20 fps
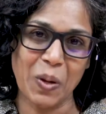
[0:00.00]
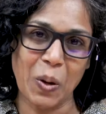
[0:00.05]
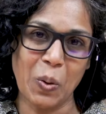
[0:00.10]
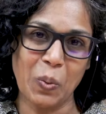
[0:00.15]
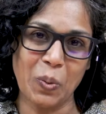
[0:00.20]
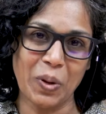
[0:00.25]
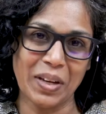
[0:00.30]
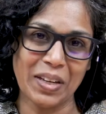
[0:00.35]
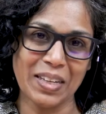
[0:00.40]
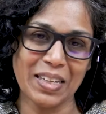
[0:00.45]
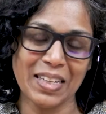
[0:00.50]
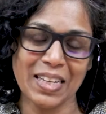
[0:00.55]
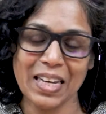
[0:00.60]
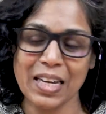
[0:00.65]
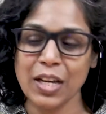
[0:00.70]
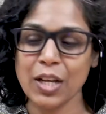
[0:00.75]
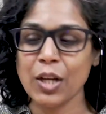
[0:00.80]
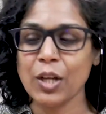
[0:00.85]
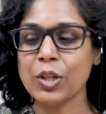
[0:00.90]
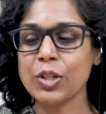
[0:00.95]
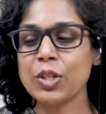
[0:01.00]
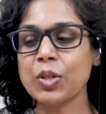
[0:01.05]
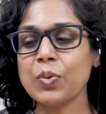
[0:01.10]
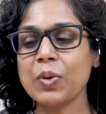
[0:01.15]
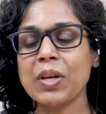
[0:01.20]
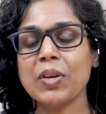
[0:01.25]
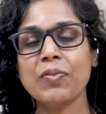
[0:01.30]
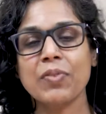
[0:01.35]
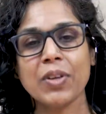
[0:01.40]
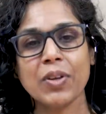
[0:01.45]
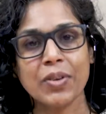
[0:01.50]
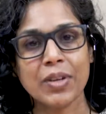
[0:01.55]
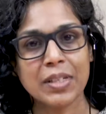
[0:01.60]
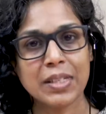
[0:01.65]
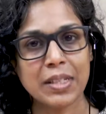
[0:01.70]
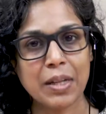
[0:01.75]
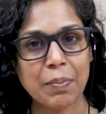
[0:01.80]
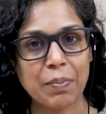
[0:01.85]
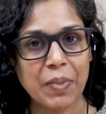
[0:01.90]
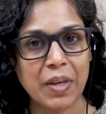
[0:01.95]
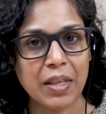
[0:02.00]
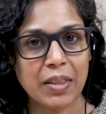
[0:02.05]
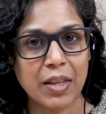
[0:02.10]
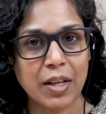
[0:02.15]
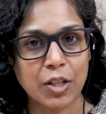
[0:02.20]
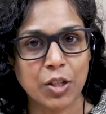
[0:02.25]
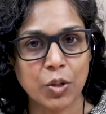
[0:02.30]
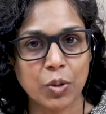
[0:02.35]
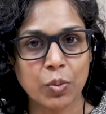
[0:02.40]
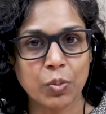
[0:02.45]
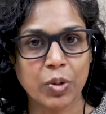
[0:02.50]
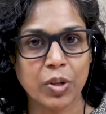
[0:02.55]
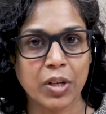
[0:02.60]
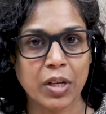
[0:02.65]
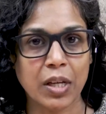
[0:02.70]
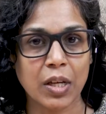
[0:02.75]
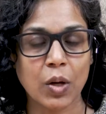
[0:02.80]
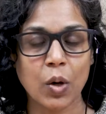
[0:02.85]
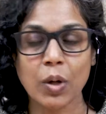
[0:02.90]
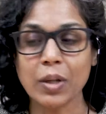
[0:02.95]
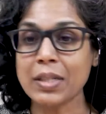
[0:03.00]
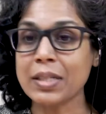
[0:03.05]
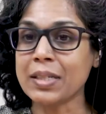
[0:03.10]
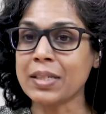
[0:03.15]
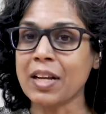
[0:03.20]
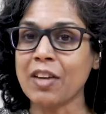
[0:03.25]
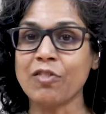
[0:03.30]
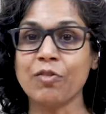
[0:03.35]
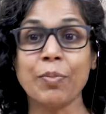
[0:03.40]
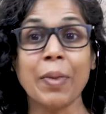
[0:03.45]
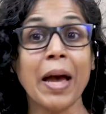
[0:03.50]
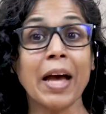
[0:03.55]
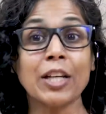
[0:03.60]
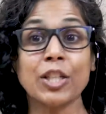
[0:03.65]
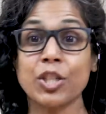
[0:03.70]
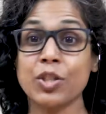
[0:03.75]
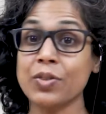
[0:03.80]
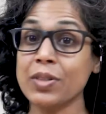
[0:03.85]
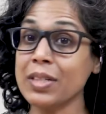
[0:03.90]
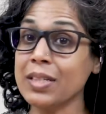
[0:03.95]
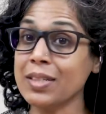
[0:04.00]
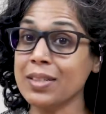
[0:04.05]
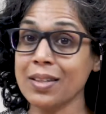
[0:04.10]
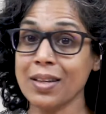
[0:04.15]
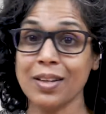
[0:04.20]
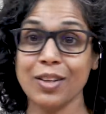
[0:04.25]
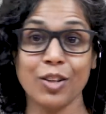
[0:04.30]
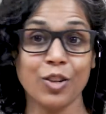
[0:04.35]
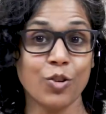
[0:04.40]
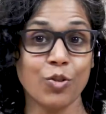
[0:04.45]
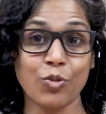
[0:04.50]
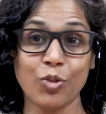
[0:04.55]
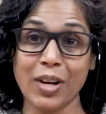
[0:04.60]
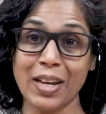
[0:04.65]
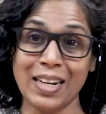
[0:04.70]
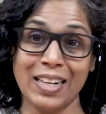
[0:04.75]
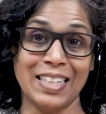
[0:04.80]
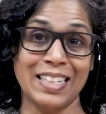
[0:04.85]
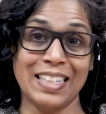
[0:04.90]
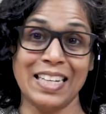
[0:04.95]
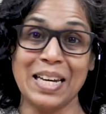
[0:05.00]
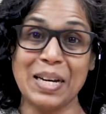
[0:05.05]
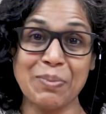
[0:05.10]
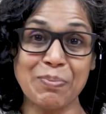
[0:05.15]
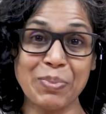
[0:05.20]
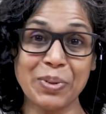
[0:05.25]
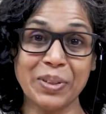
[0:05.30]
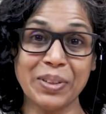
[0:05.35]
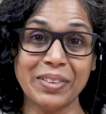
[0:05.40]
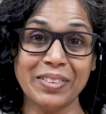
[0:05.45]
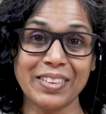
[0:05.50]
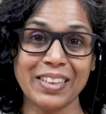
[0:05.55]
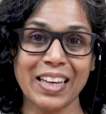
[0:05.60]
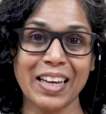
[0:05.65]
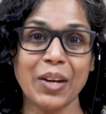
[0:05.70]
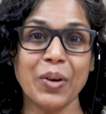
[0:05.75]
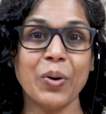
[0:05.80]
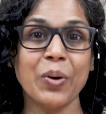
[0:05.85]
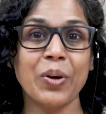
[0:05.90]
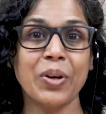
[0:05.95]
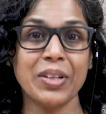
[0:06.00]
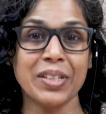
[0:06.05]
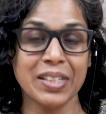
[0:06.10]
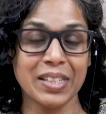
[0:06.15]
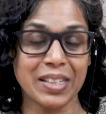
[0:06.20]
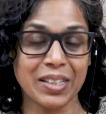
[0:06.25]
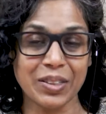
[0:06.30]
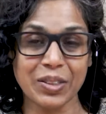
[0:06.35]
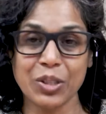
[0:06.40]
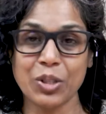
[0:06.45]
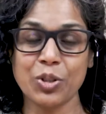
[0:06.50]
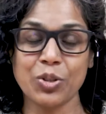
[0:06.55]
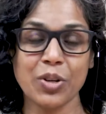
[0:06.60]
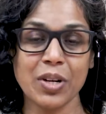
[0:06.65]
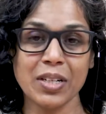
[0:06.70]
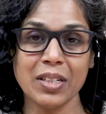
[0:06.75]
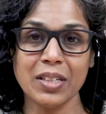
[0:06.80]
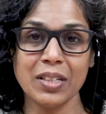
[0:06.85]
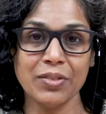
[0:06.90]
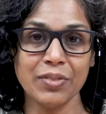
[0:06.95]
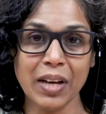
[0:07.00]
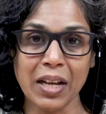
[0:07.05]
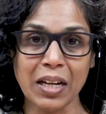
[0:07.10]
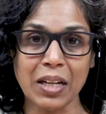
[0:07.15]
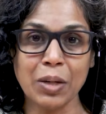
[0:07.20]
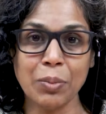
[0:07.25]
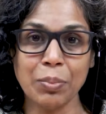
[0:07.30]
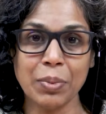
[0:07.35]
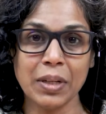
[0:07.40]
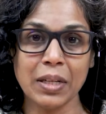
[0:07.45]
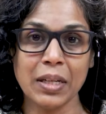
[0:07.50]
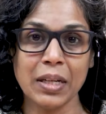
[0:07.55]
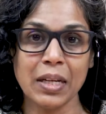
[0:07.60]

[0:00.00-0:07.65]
Okay, so if there is something that you're working on, self-mastery is a great example, okay, or a skill you're trying to develop,